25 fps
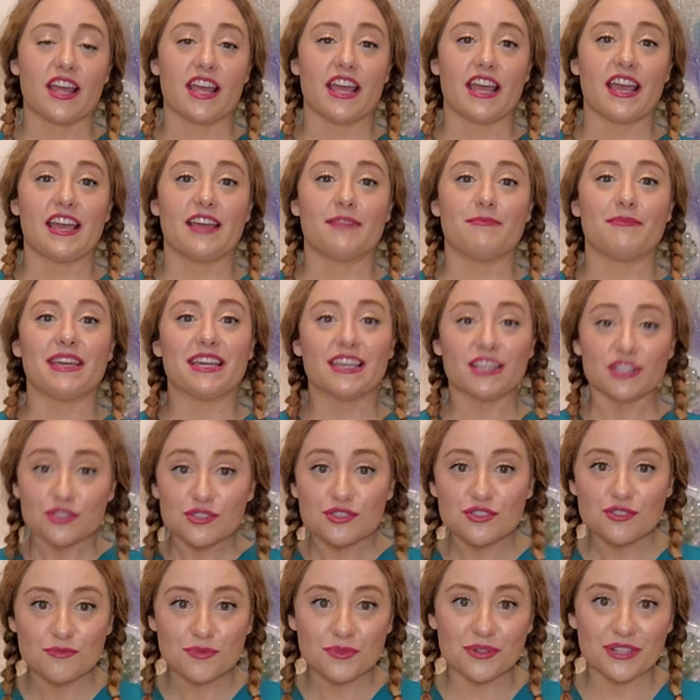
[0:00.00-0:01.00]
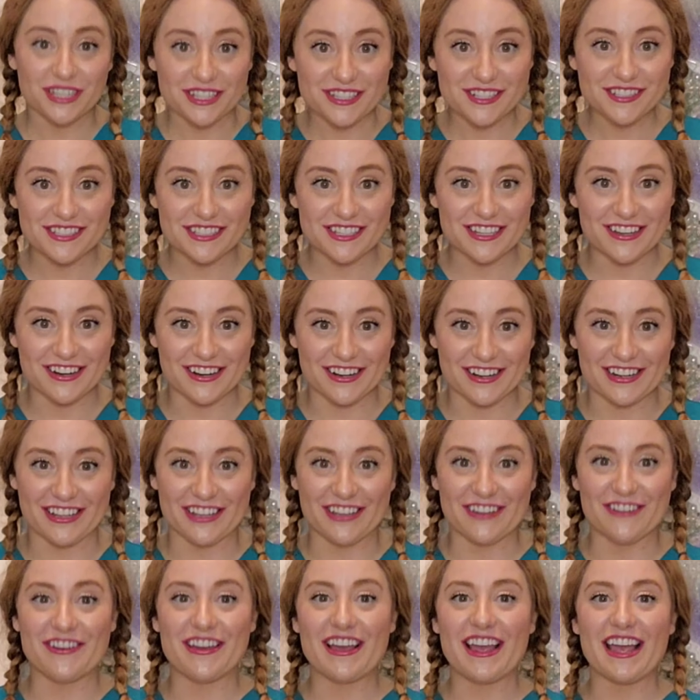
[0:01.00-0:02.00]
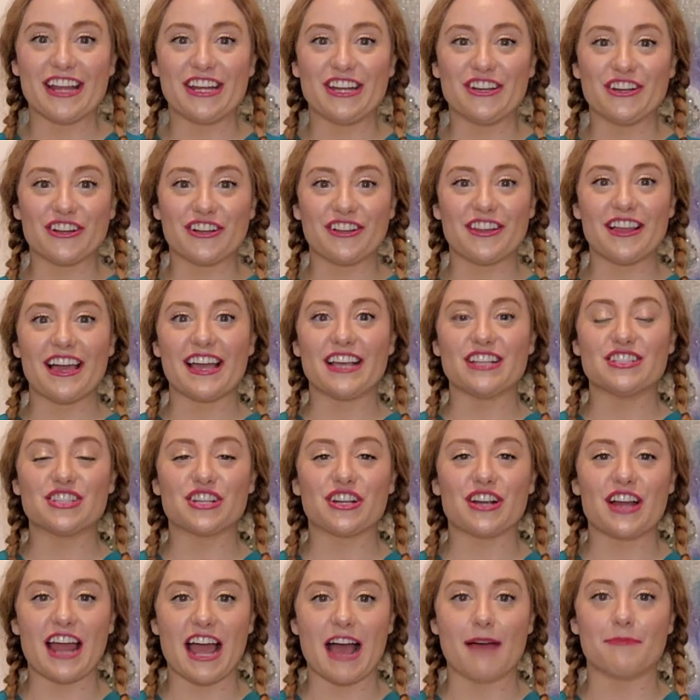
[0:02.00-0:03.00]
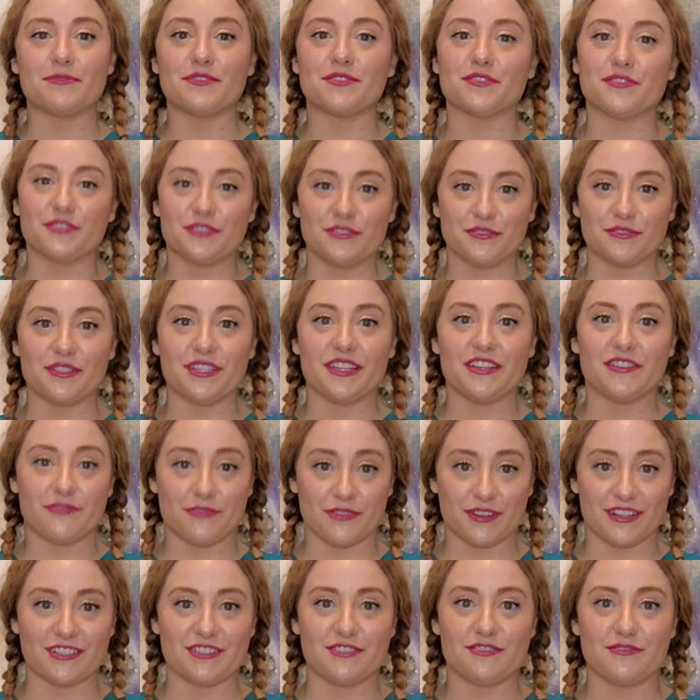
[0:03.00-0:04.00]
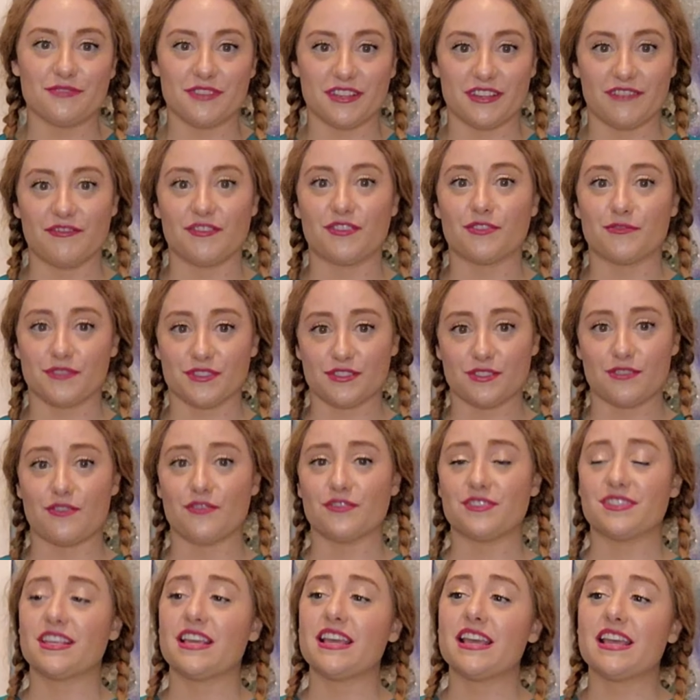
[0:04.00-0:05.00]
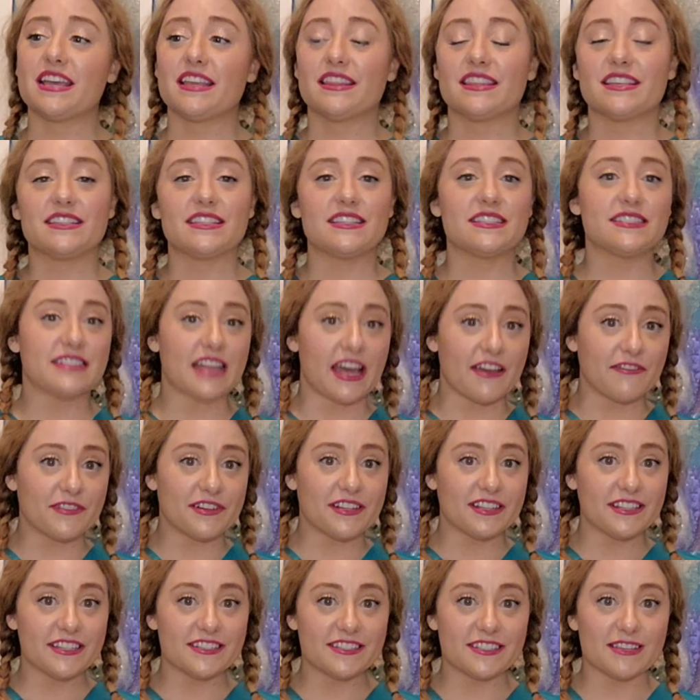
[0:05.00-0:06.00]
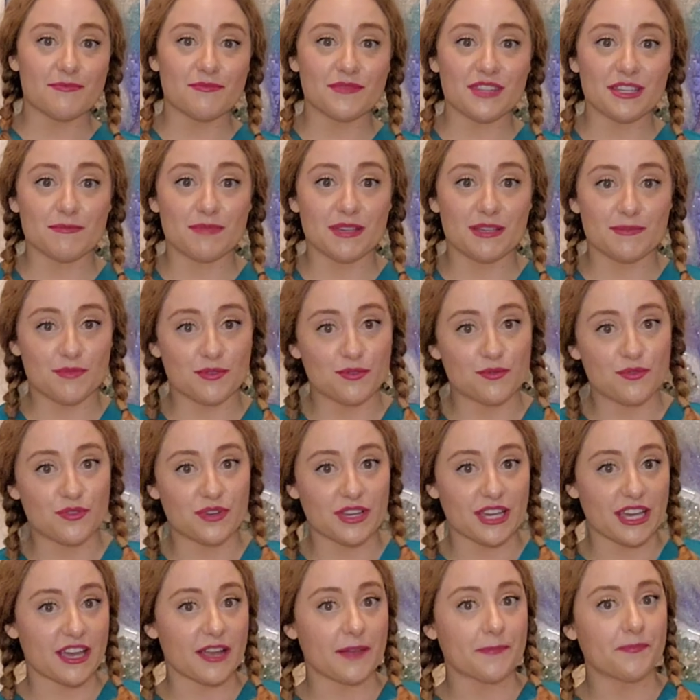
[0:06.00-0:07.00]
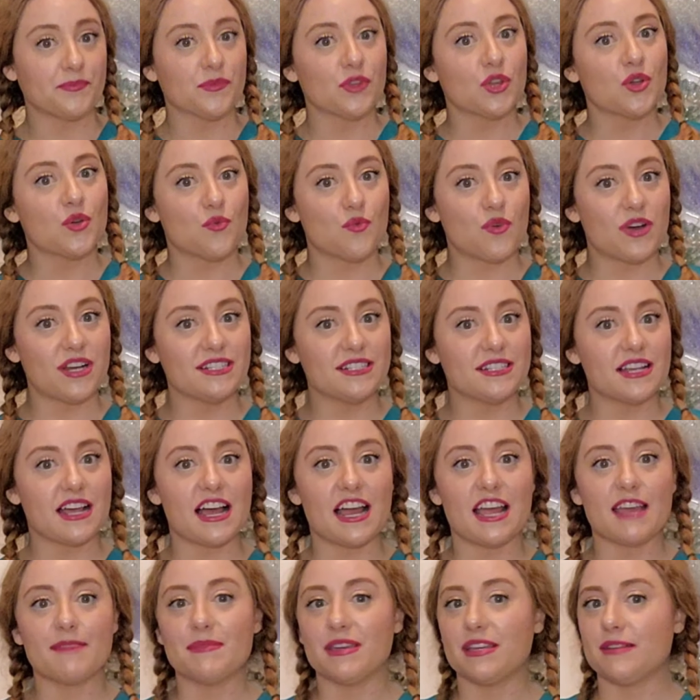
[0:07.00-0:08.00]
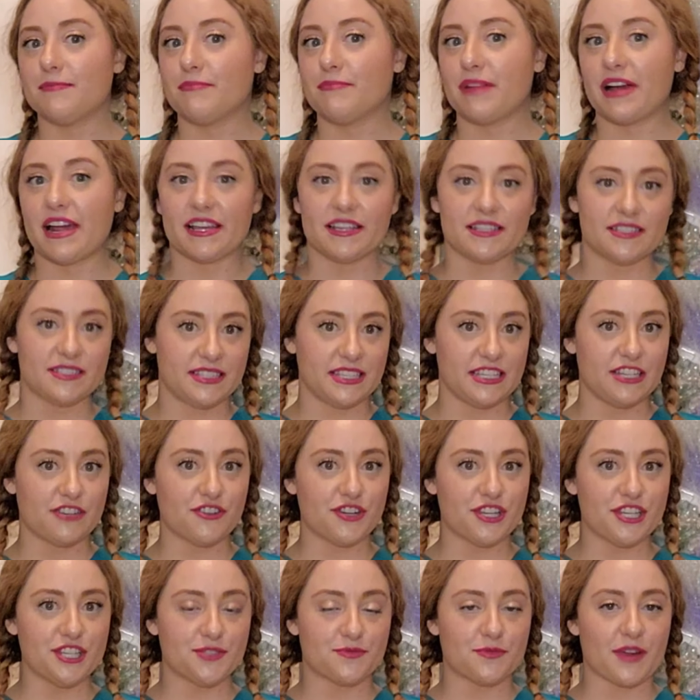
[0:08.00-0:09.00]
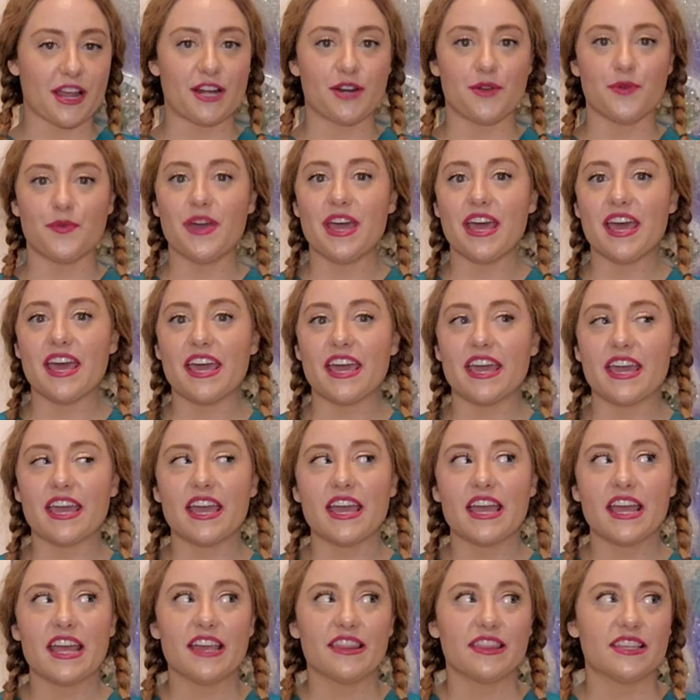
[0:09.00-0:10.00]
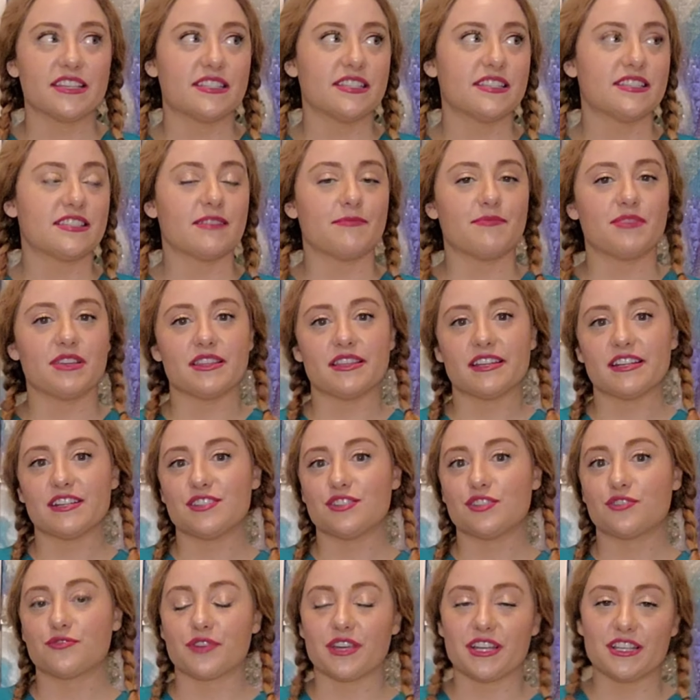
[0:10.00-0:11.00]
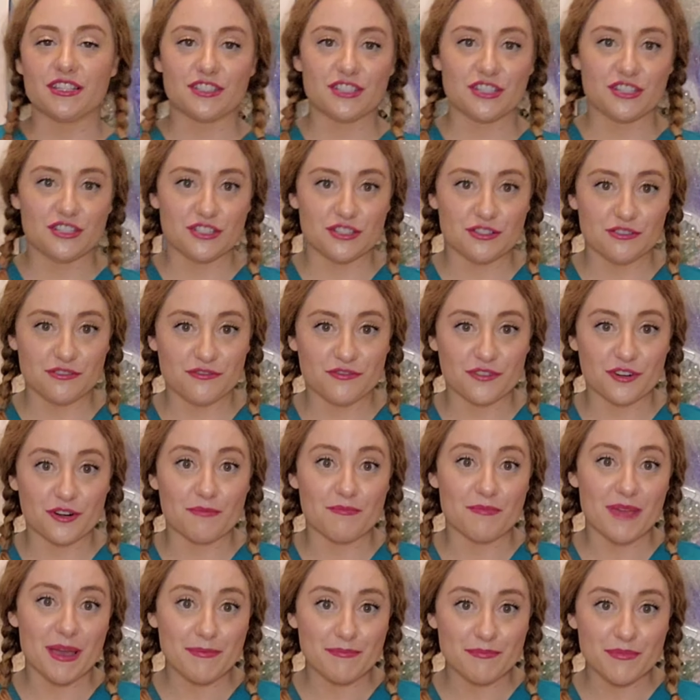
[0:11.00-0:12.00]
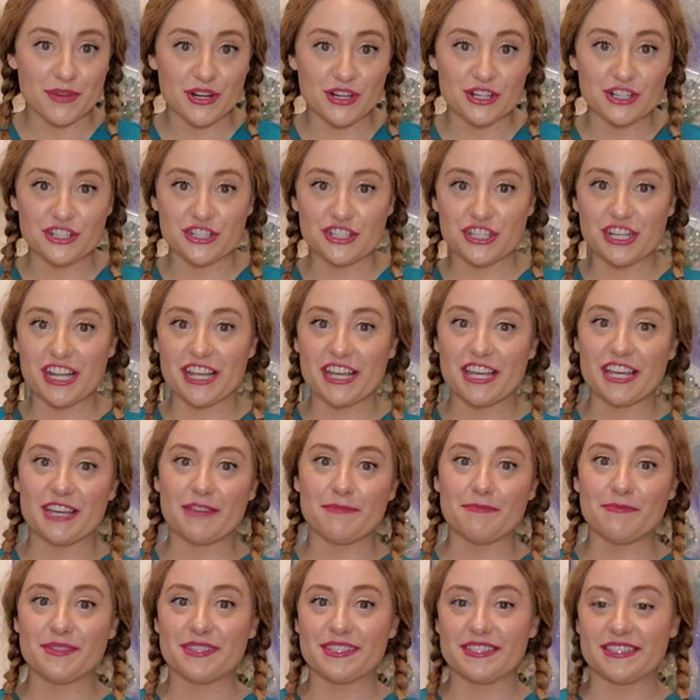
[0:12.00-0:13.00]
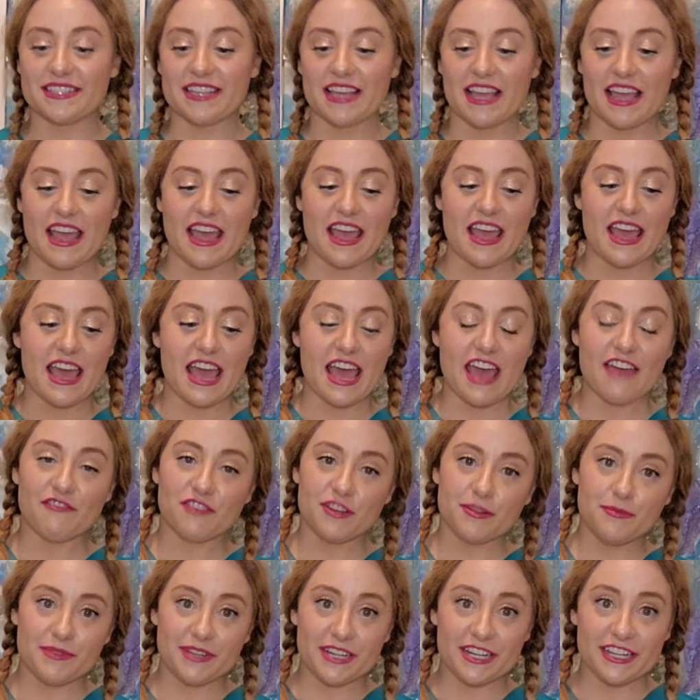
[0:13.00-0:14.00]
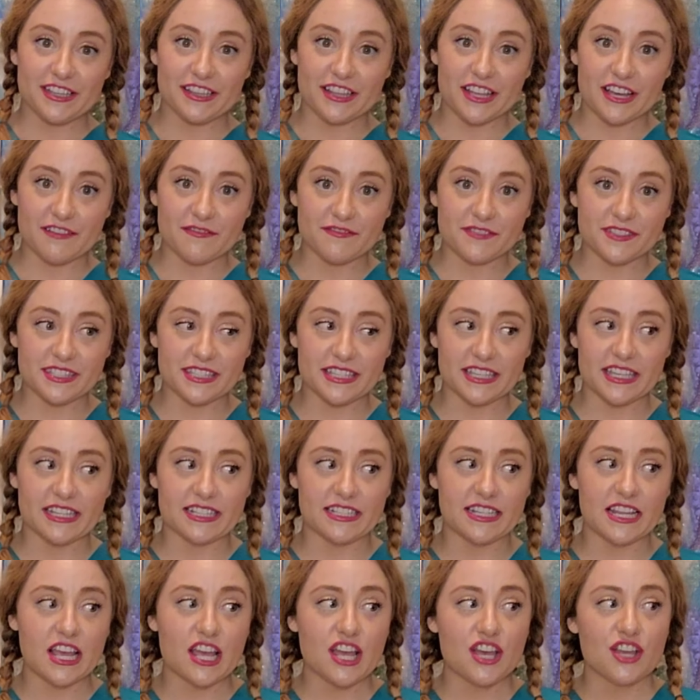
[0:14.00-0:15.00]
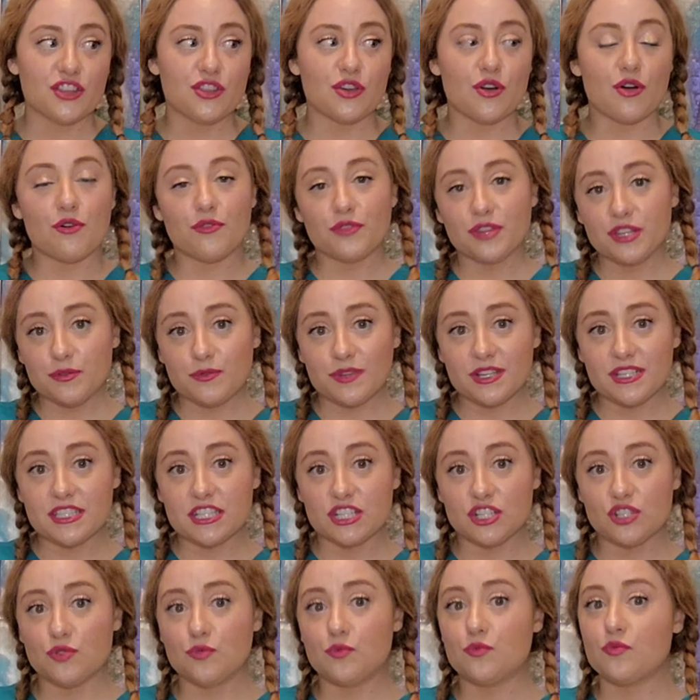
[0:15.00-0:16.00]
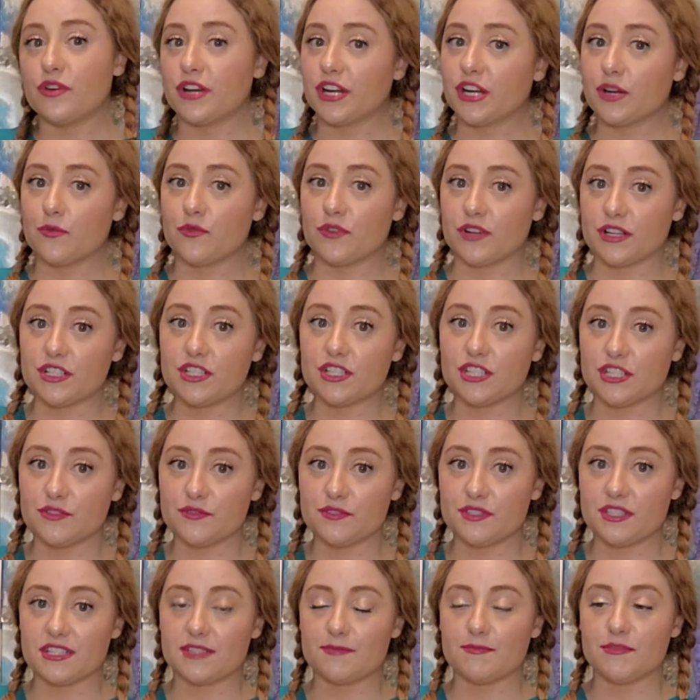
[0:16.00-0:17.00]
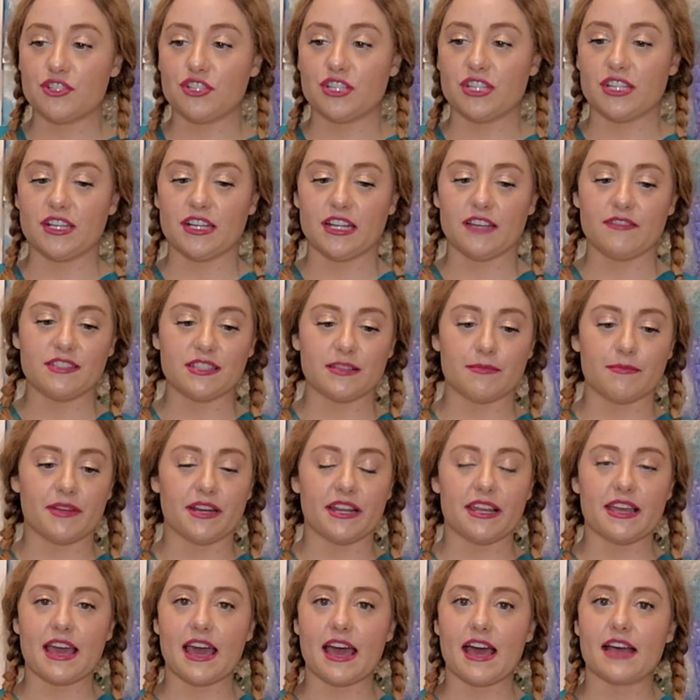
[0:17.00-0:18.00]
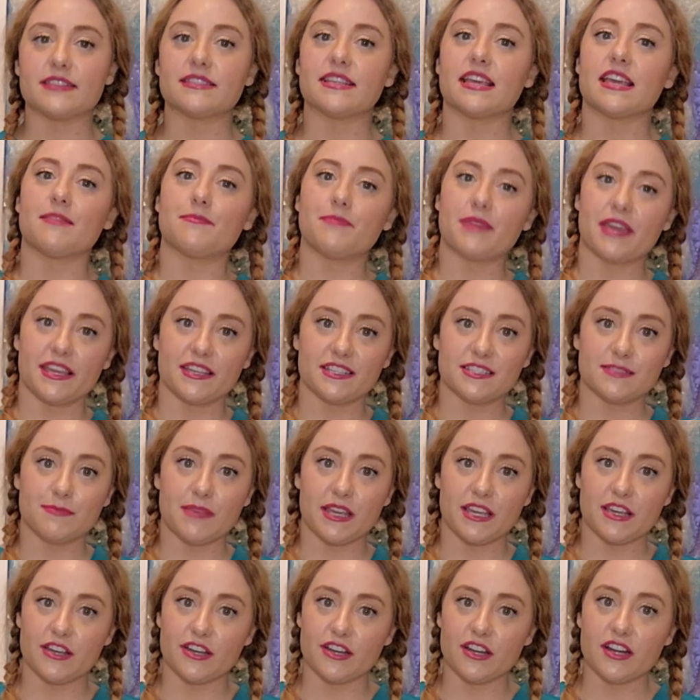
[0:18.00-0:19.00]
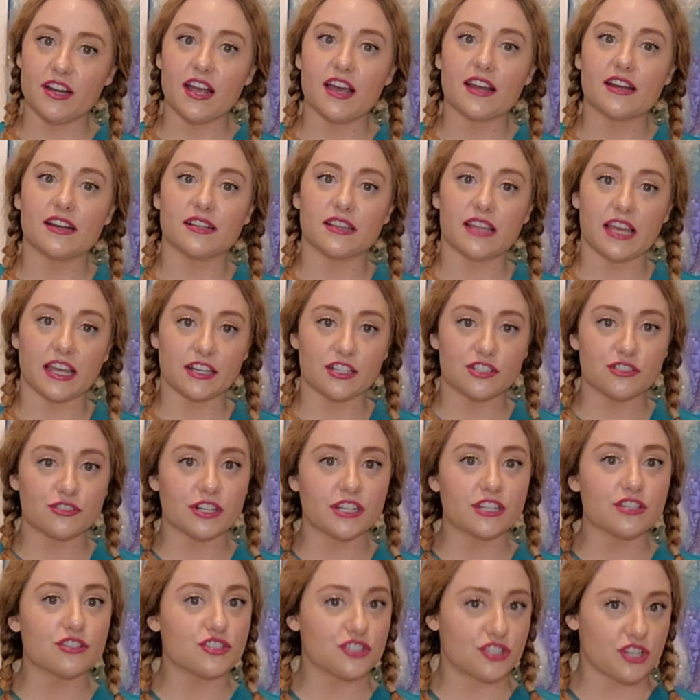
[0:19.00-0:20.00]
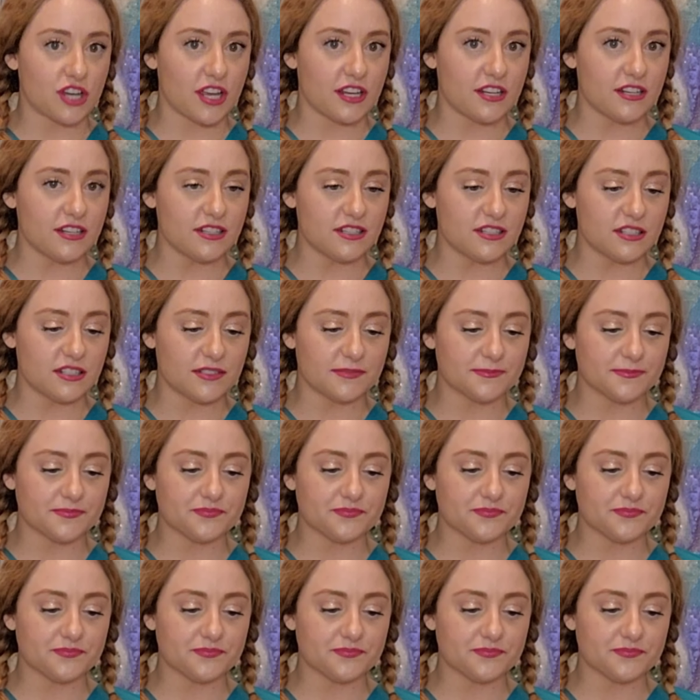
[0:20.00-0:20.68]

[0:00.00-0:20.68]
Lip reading: and make it super easy on you. And your clients are absolutely going to love the results. This is definitely something people will get one time and buy a series right away. This is something that is great to do for memberships. Everybody loves it. The only reason you wouldn't want to use this machine if somebody has a pacemaker, an electric shunt,